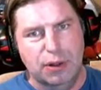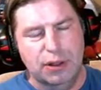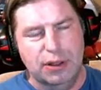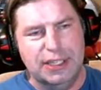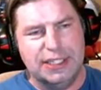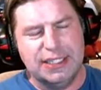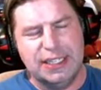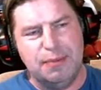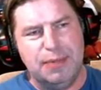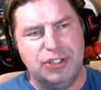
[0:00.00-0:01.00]
this is
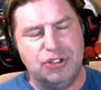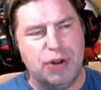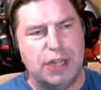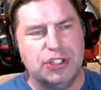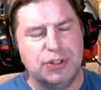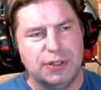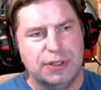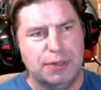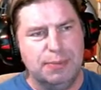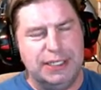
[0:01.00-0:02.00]
going to be structured a
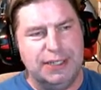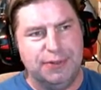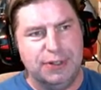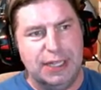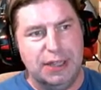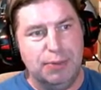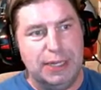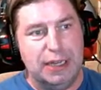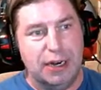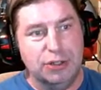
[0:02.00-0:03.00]
little bit different than the
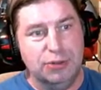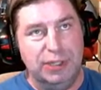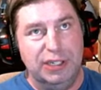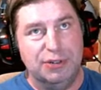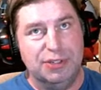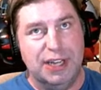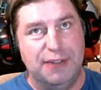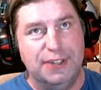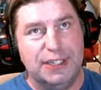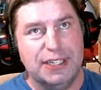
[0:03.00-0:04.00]
way the Arduino
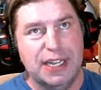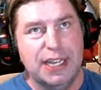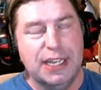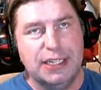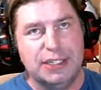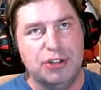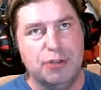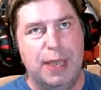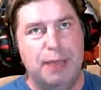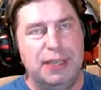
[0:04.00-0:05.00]
stuff is, because there
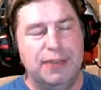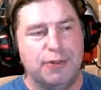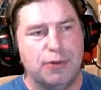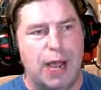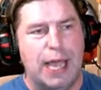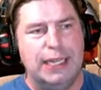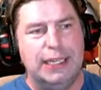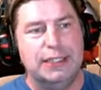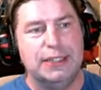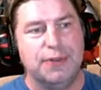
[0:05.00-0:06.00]
may be a
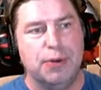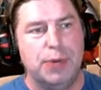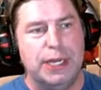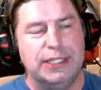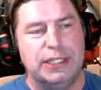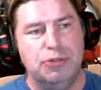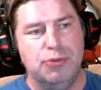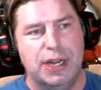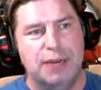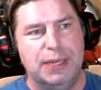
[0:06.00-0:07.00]
variety of different ways that you
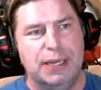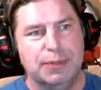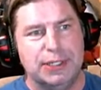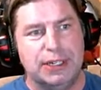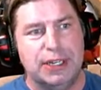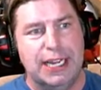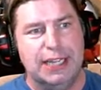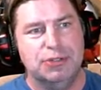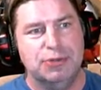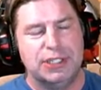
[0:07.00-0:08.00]
want to be able to
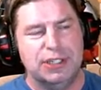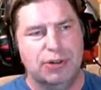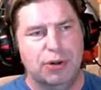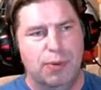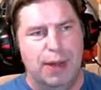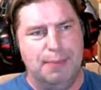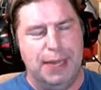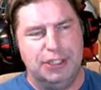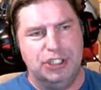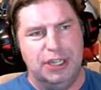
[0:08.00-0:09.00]
connect to a serial
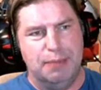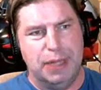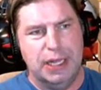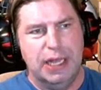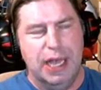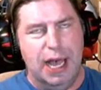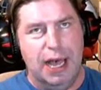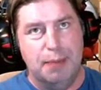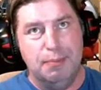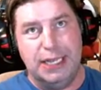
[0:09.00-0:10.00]
Wombat chip
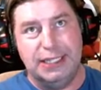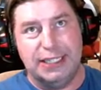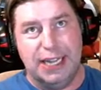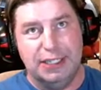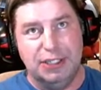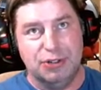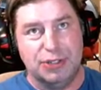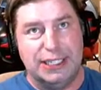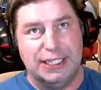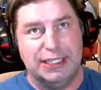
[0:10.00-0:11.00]
uh, based on your
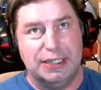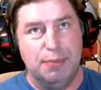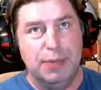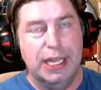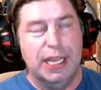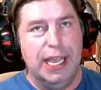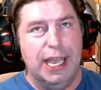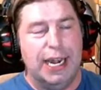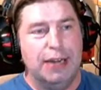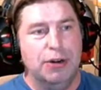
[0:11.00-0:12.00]
system.
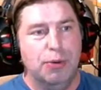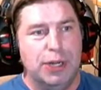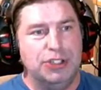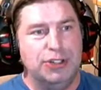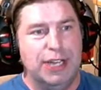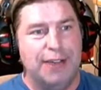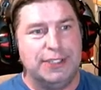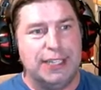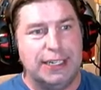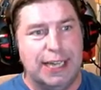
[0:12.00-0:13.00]
And I don't want you to
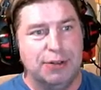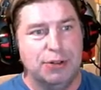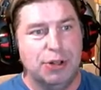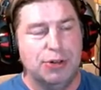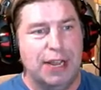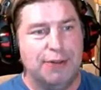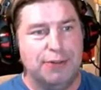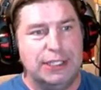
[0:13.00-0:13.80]
have to download every